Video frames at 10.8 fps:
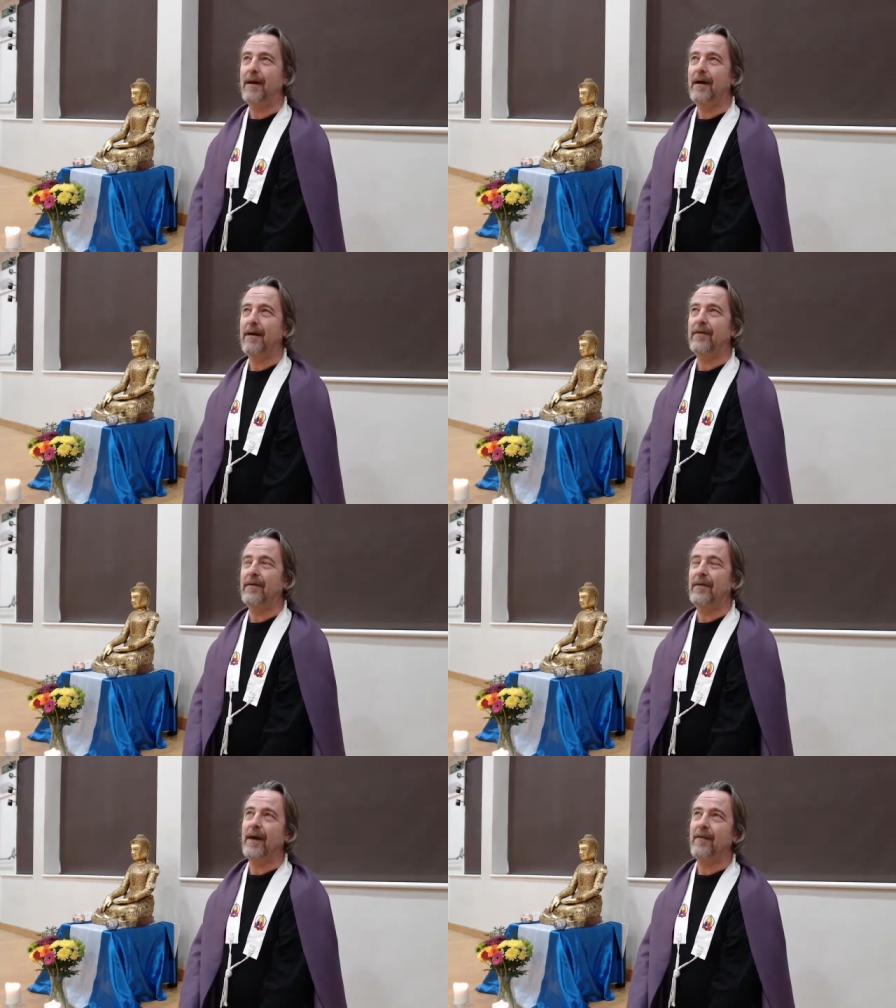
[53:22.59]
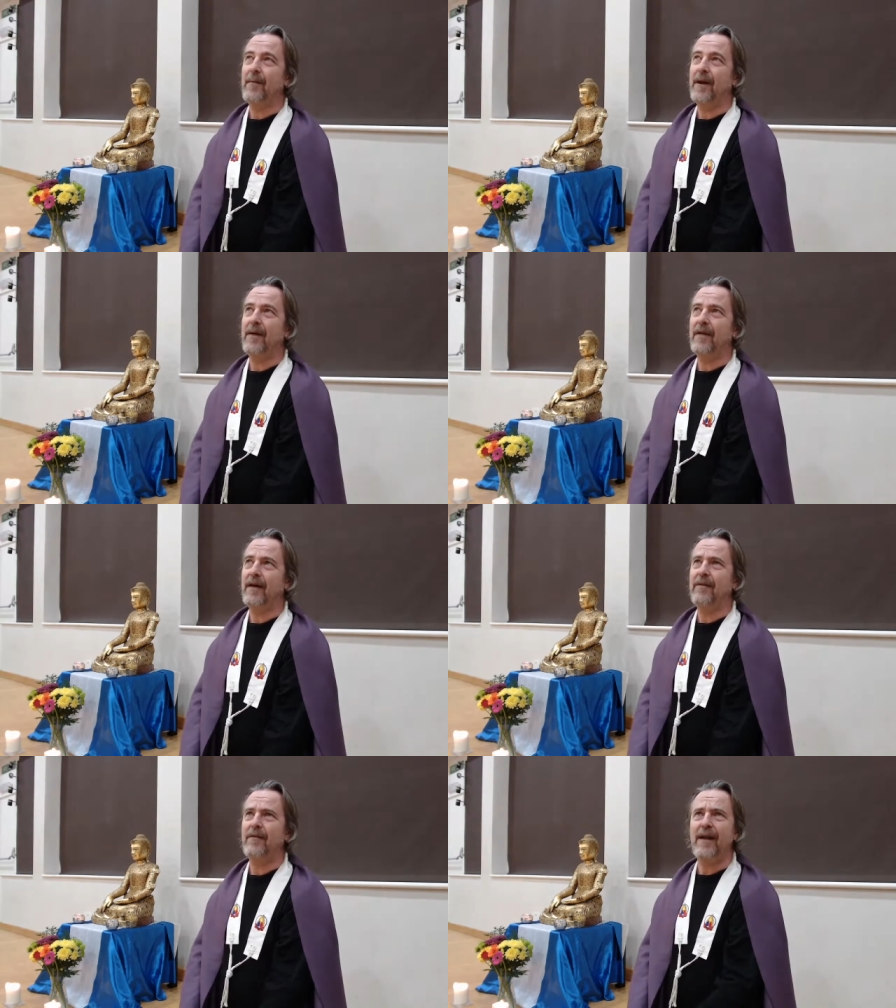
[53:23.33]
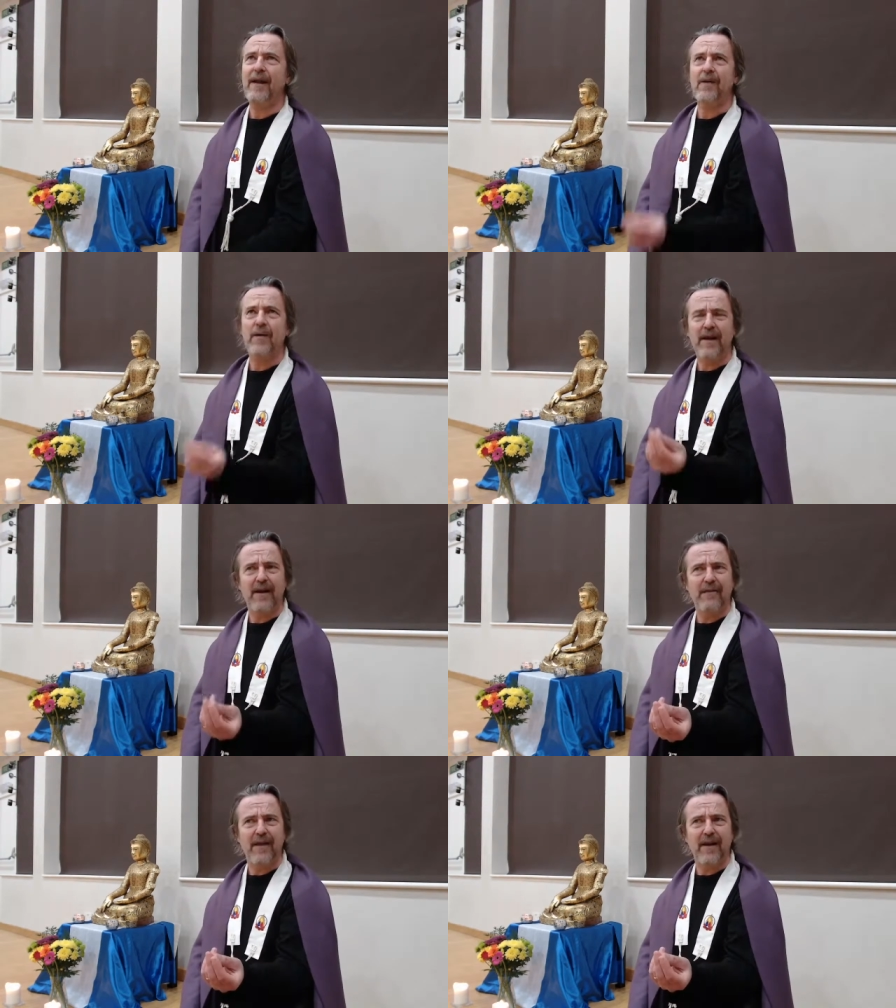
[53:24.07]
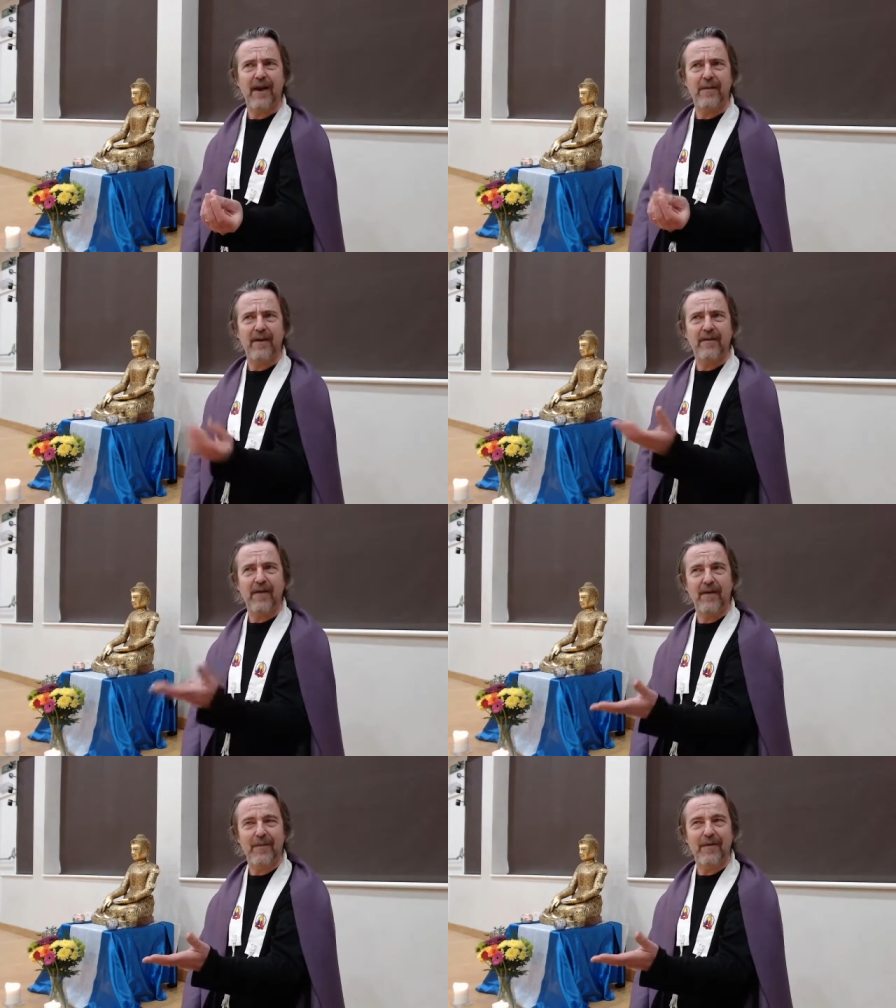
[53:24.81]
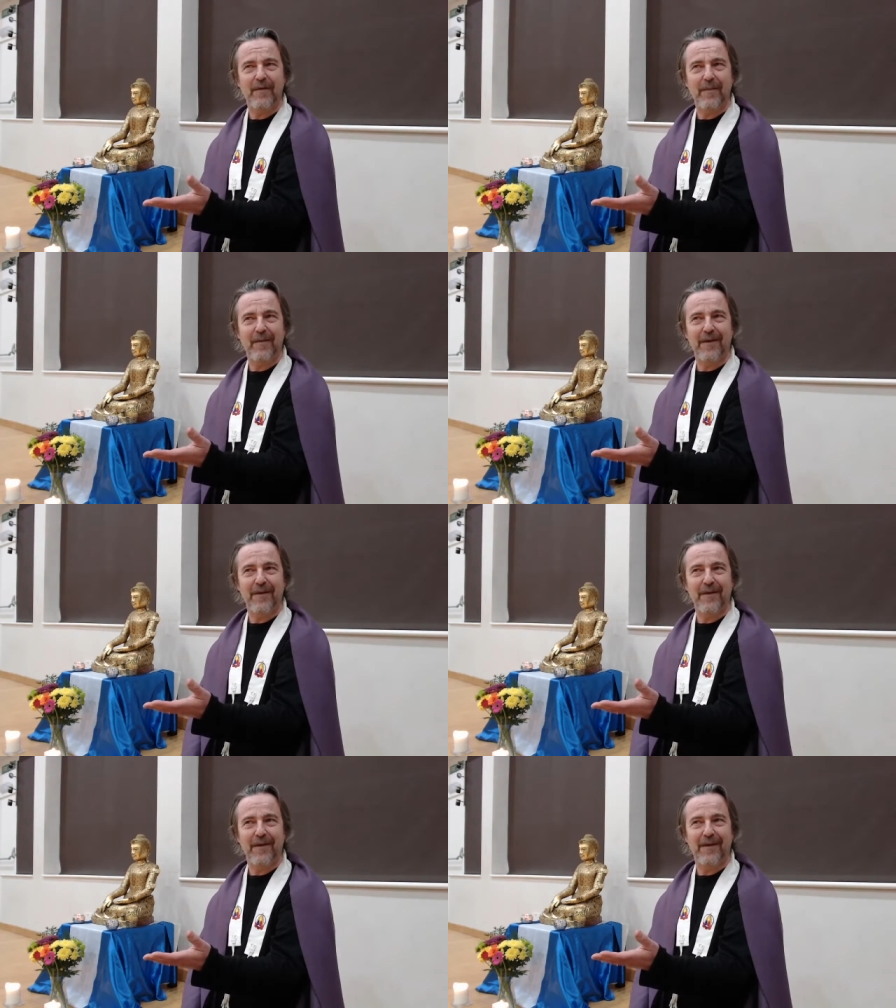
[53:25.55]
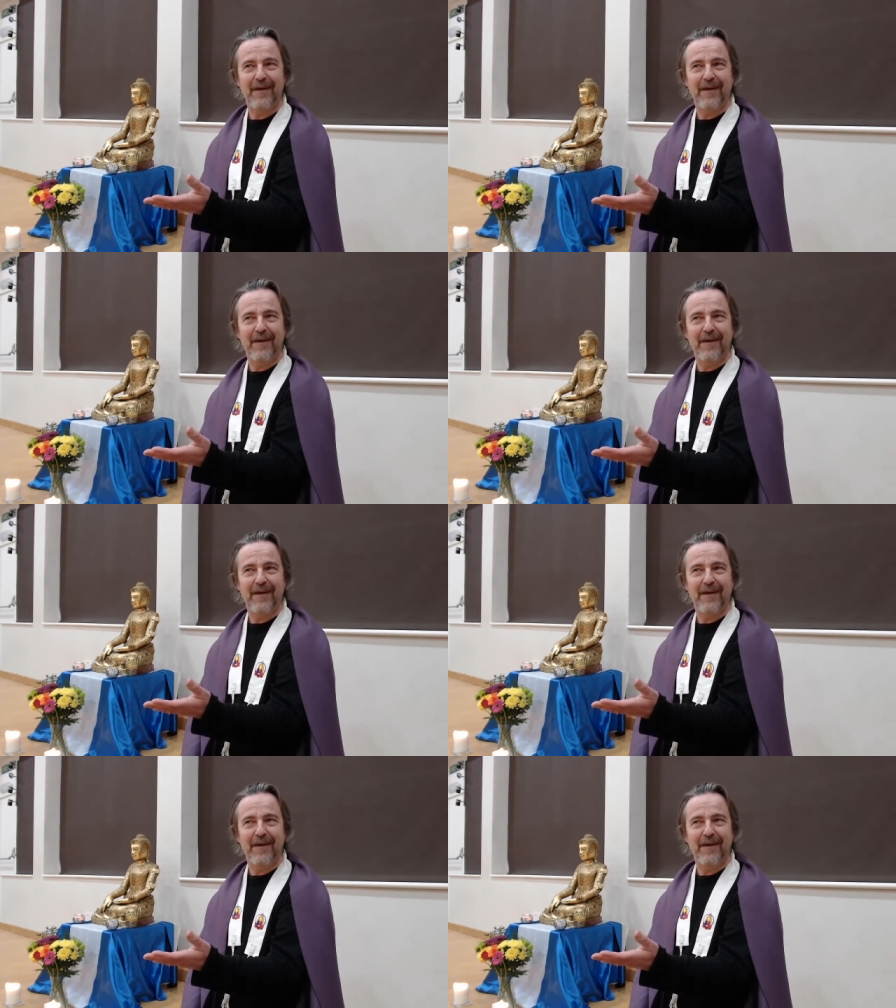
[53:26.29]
and I sit down to meditate, and fairly quickly I feel like I'm in touch with something that,